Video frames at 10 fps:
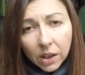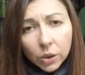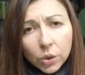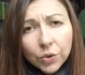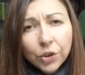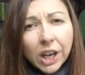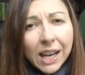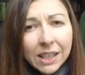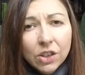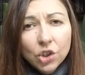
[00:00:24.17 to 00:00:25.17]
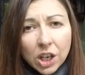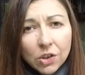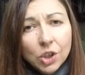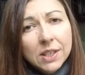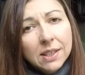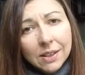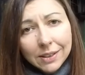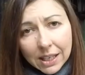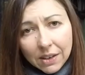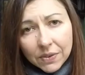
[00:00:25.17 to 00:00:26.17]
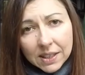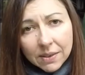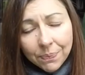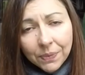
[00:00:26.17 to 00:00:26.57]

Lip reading: Look for any changes in the leaves.